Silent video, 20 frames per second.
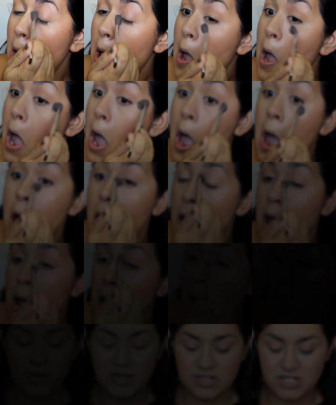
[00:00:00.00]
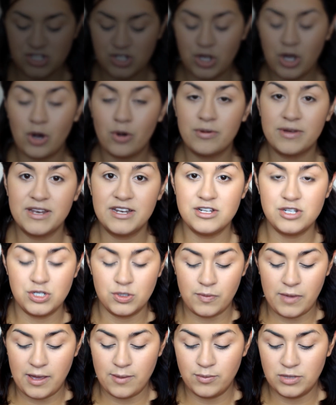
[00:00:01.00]
Now I'm going to go in and do
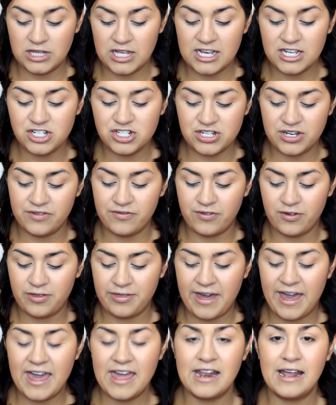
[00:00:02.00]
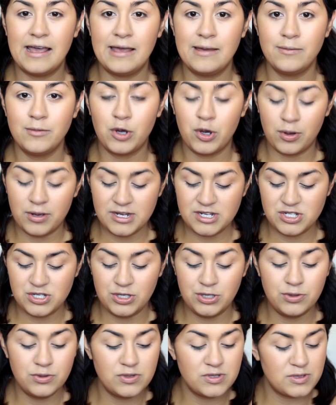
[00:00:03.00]
my blush, and for that I'm going to
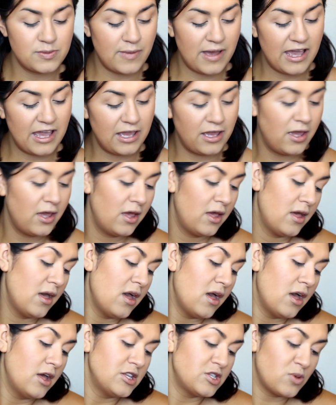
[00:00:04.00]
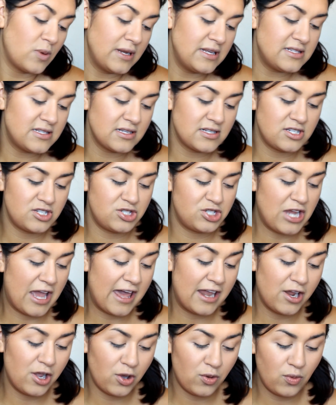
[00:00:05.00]
use my 26
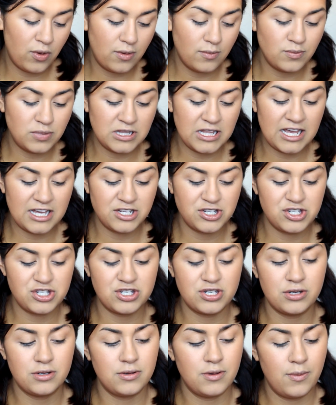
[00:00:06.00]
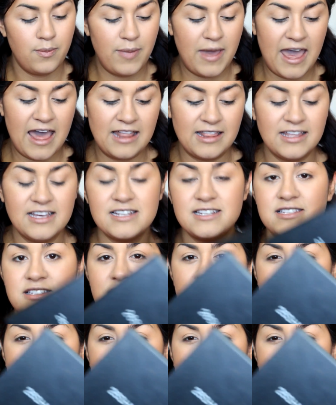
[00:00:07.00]
Shadow Blush palette